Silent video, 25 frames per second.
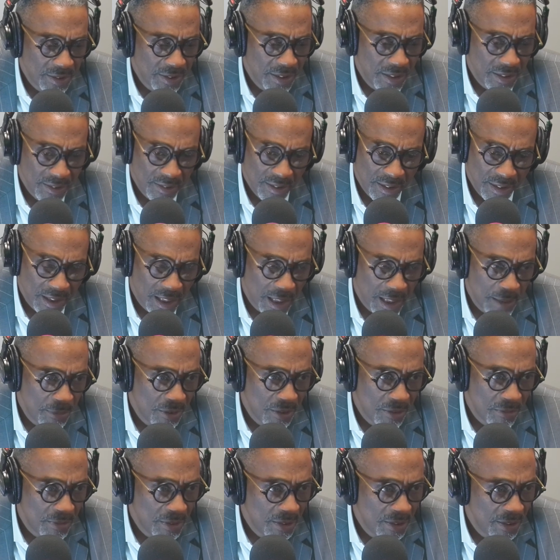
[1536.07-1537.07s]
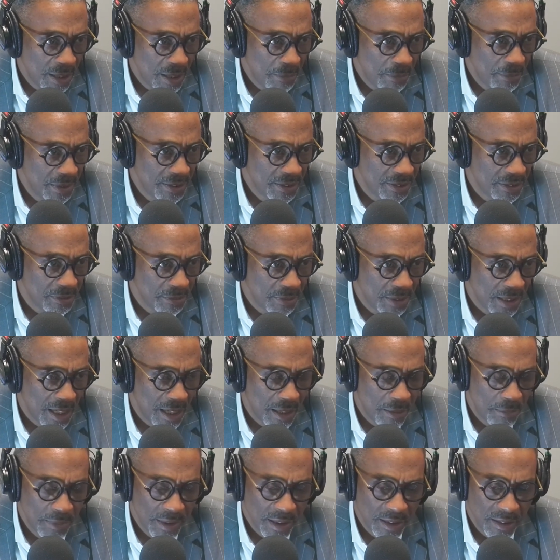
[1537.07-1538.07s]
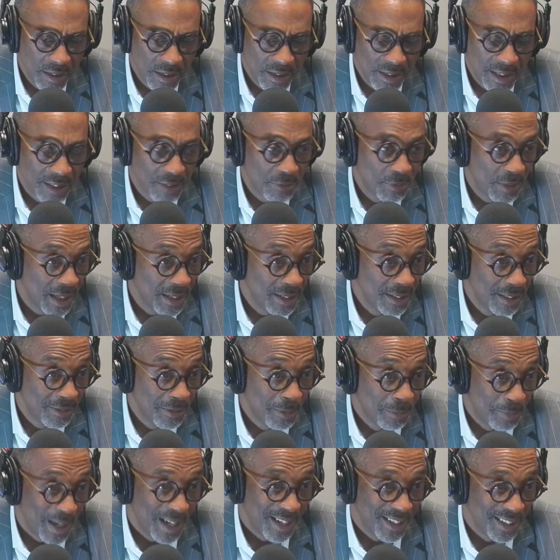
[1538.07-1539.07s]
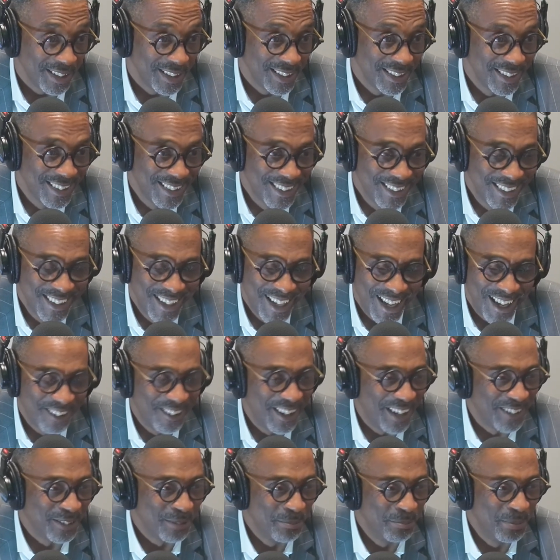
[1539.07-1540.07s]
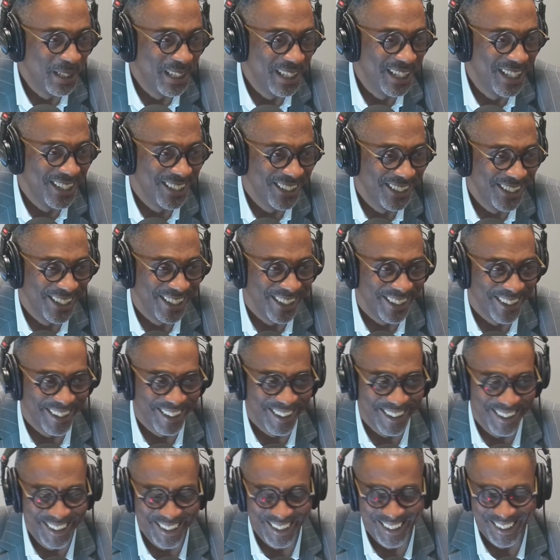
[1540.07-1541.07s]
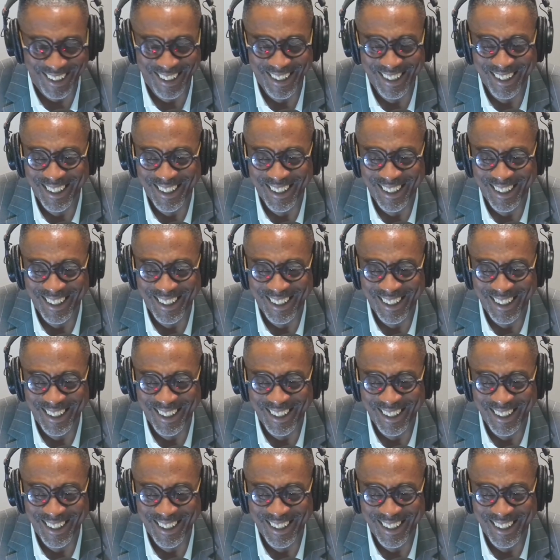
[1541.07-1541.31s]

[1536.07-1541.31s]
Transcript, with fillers: They're, they're capable of running that business without me, and that's what I love about it. Yeah. I don't have to be there. That's true.